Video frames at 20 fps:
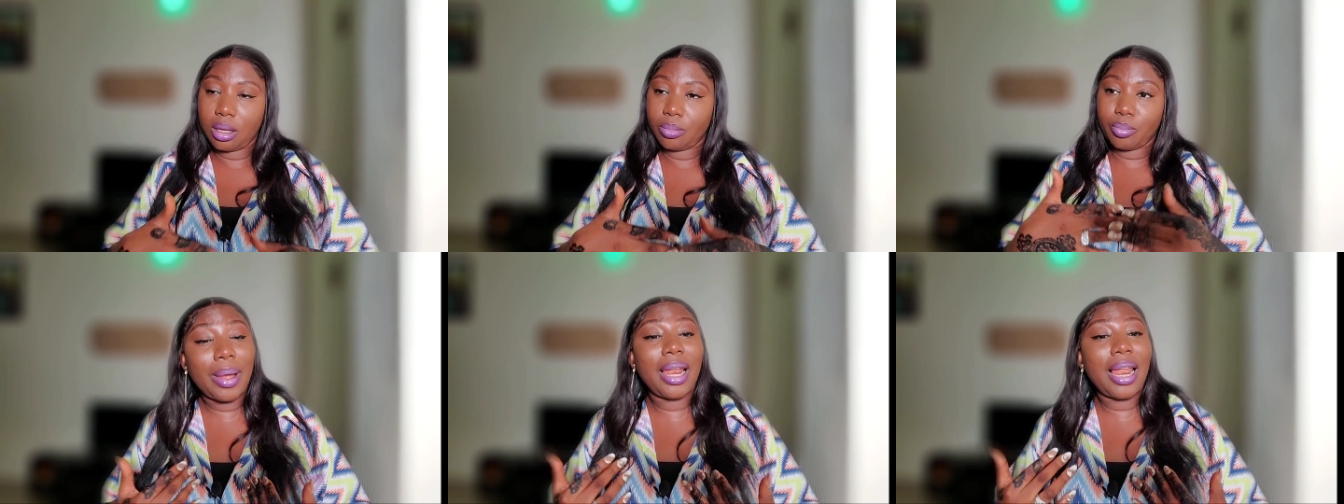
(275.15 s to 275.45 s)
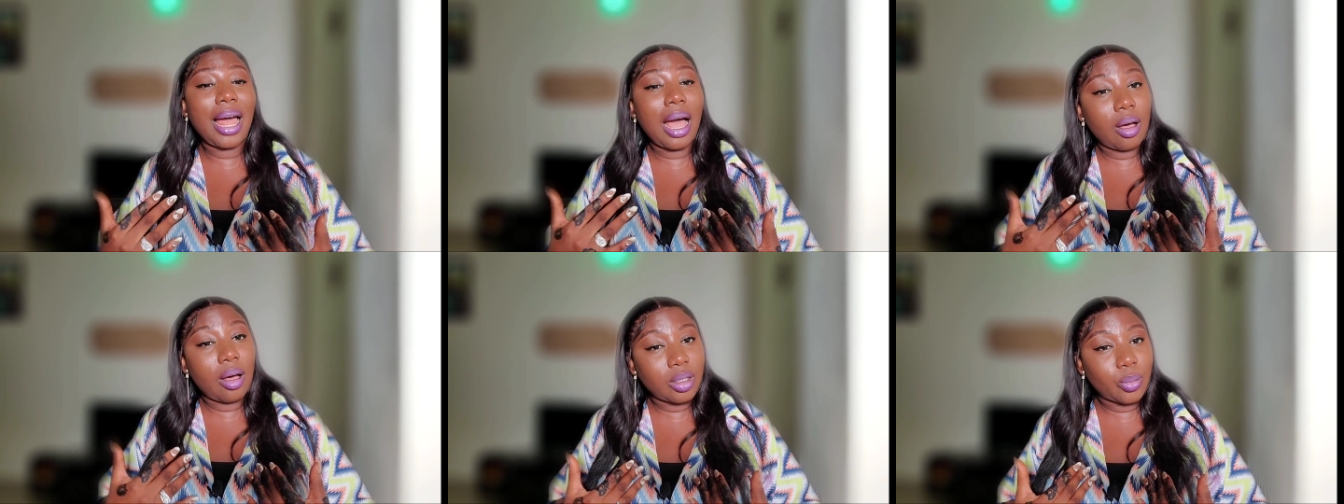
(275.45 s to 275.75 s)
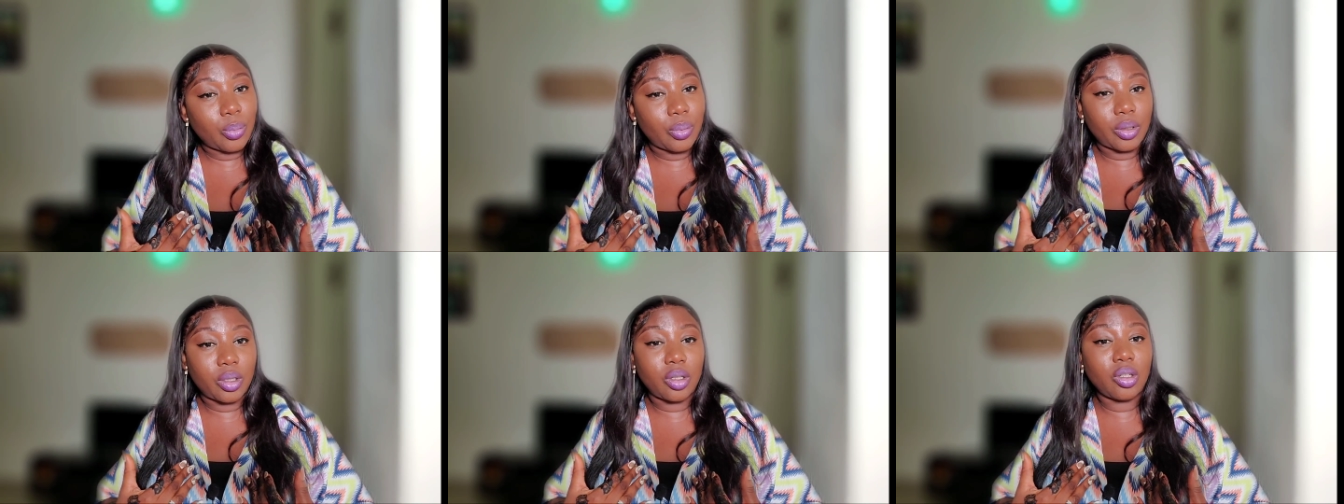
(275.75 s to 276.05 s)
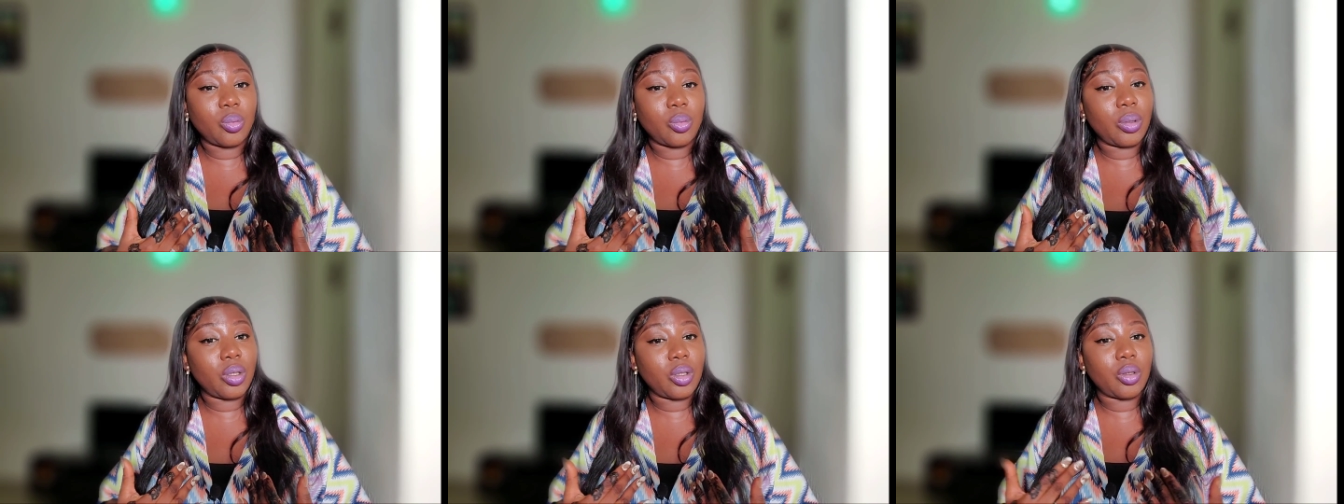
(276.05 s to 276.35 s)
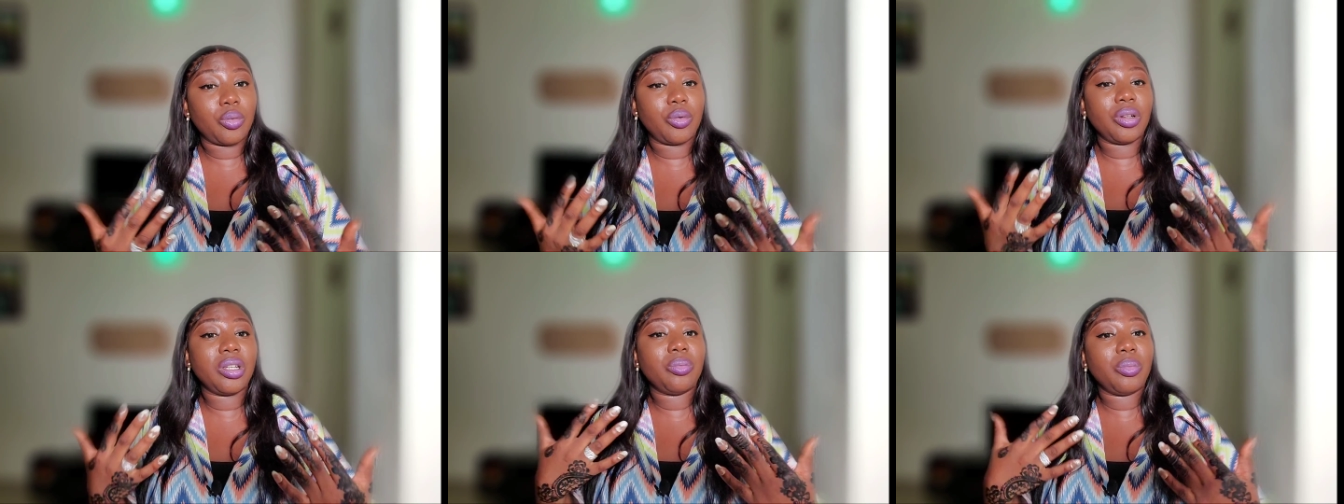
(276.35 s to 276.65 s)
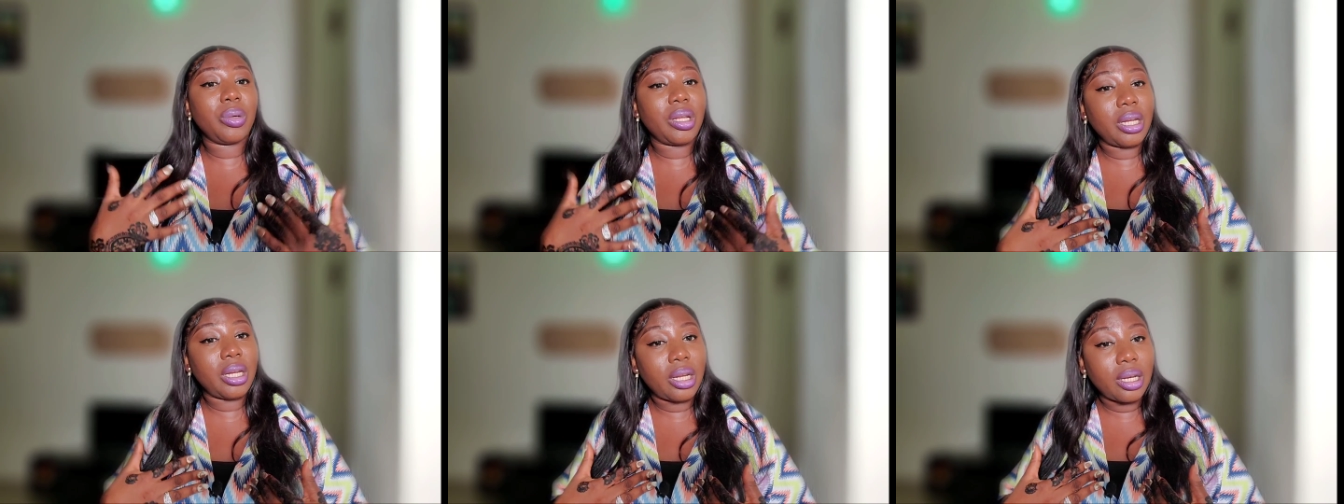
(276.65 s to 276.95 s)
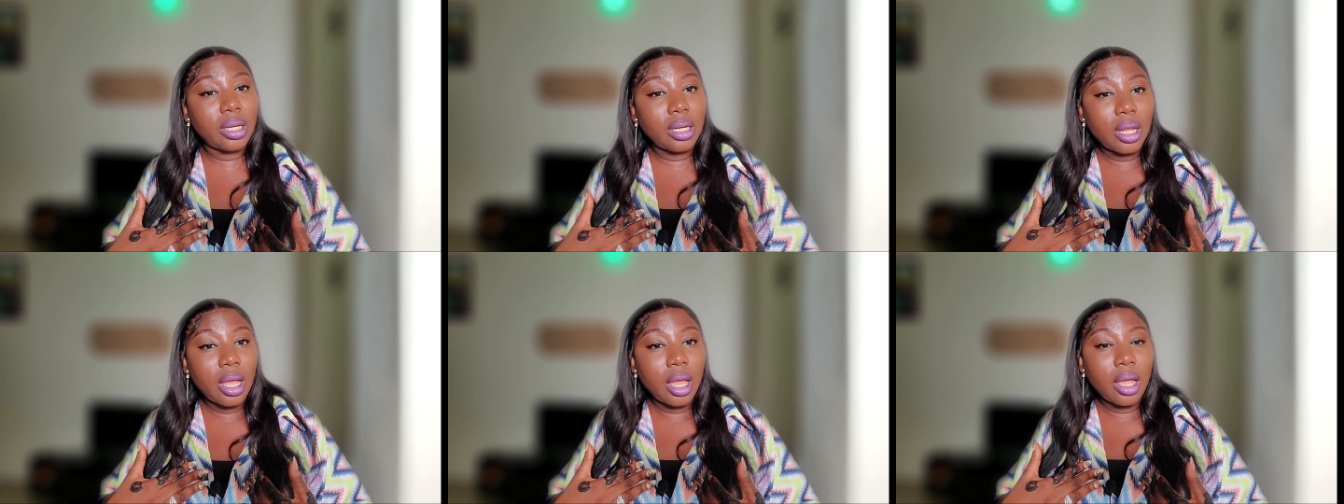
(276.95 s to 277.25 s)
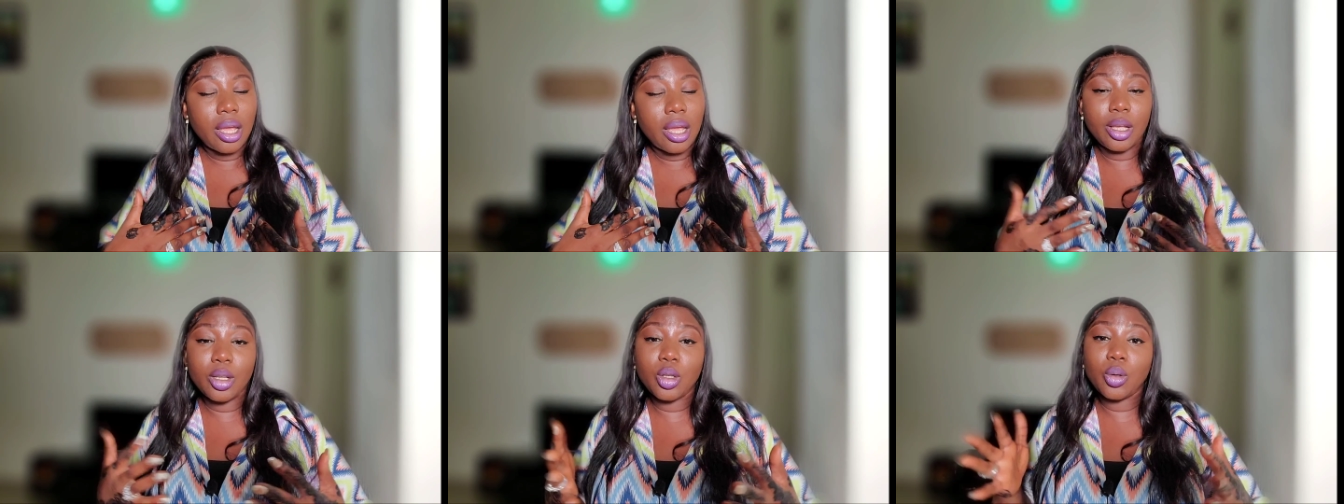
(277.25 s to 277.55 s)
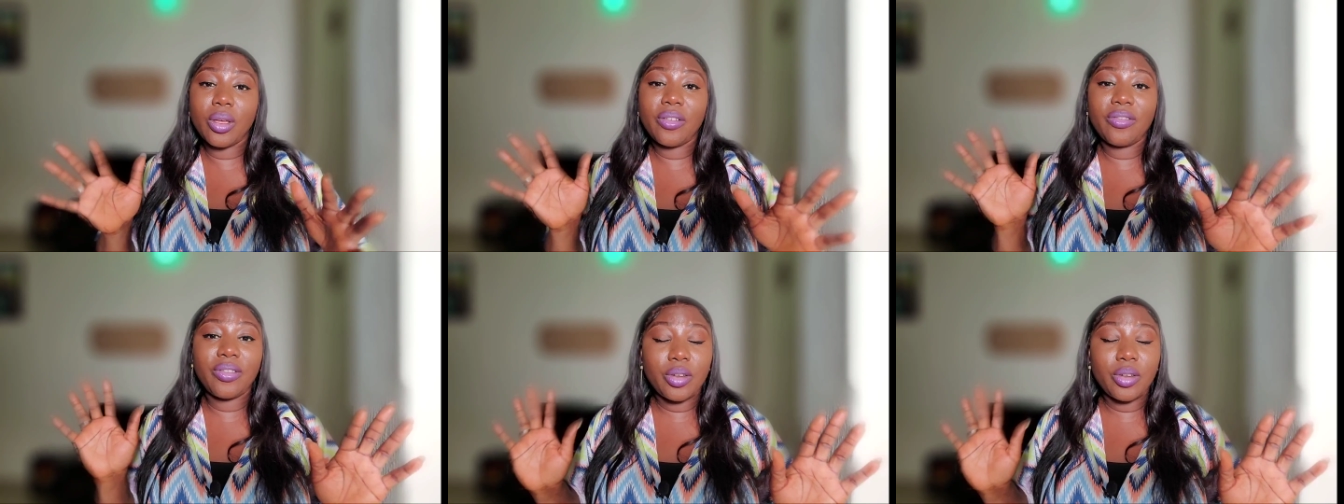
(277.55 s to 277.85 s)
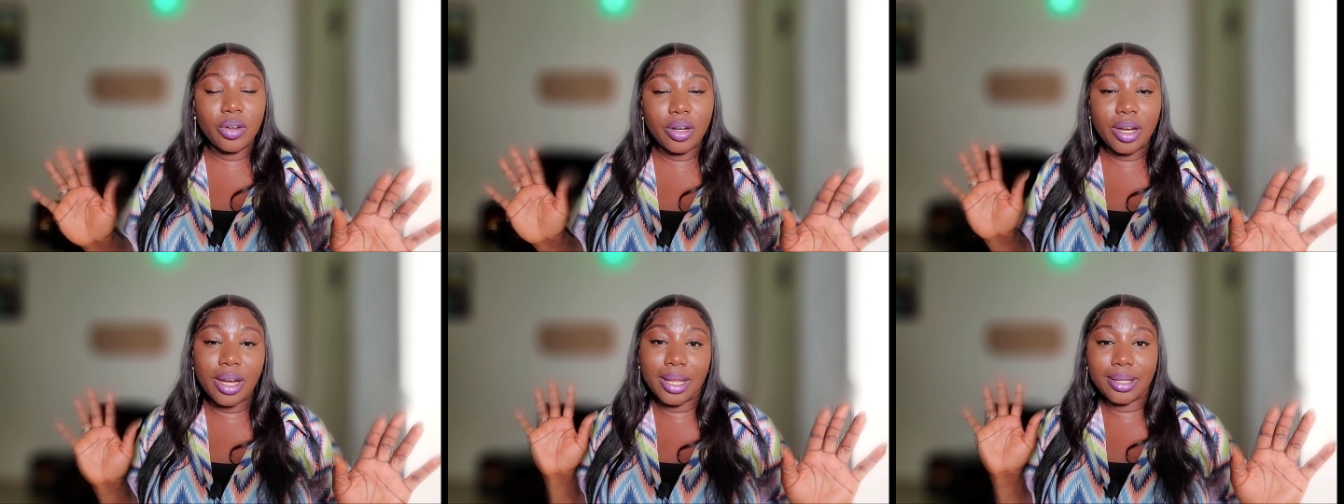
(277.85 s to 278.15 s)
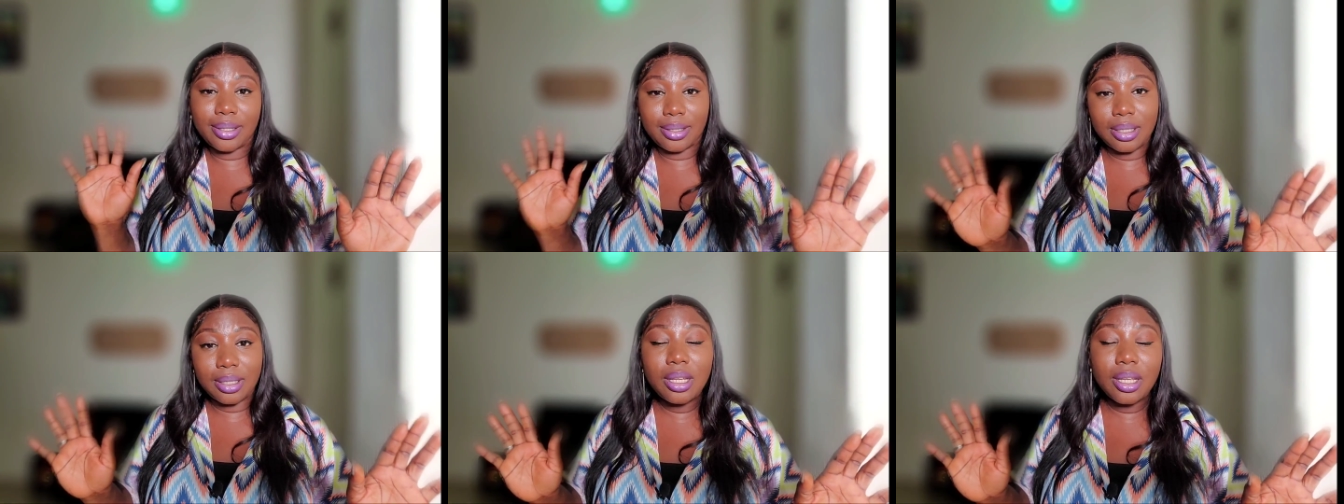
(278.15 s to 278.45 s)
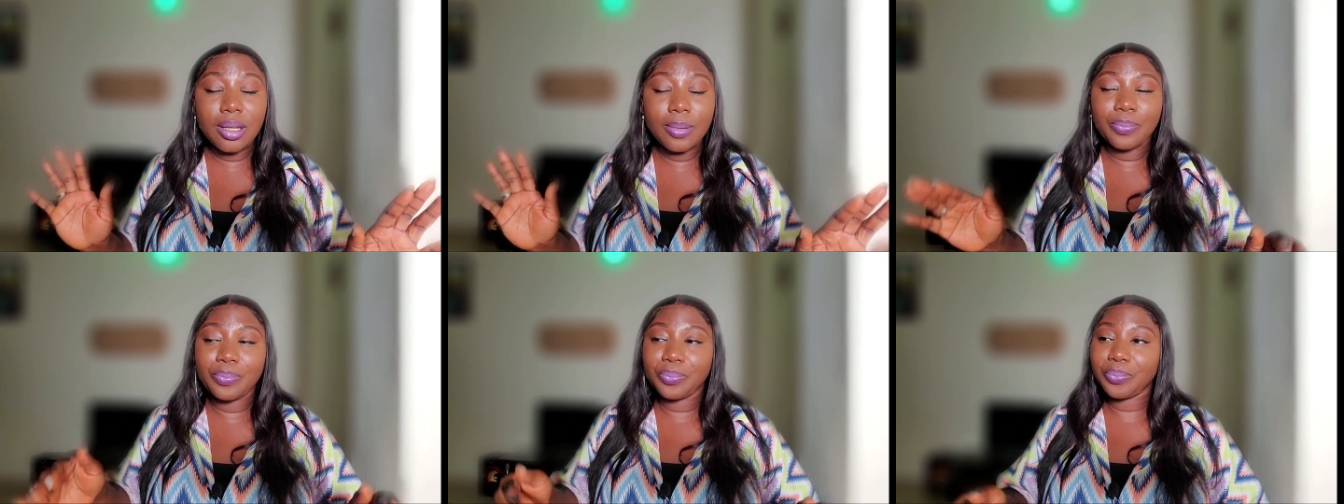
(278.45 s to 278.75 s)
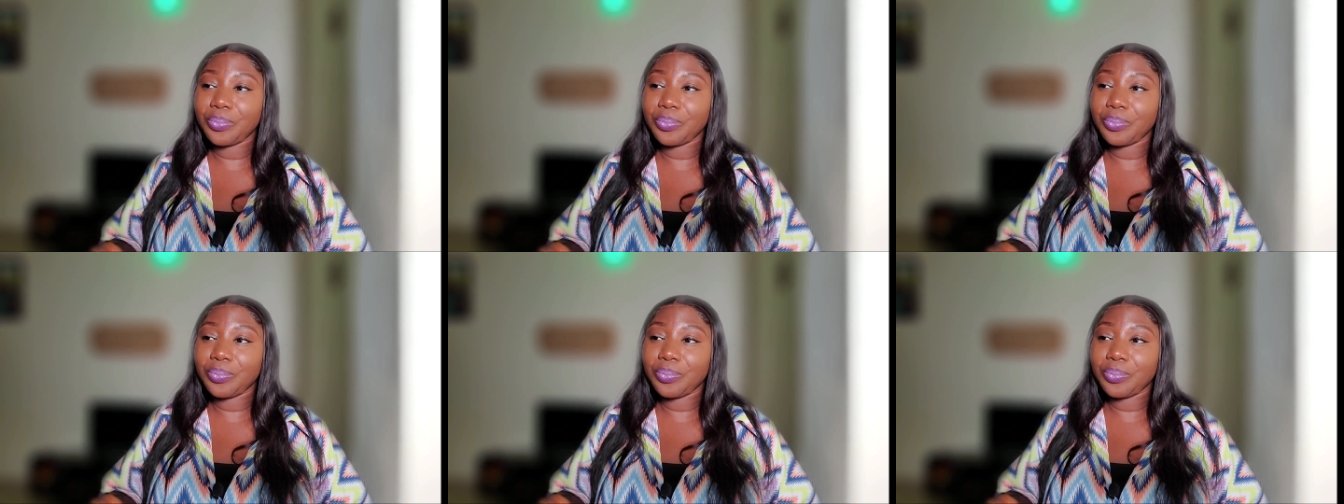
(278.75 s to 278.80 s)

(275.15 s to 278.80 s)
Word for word: i allowed, excuse me, to read meaning into a video that I see.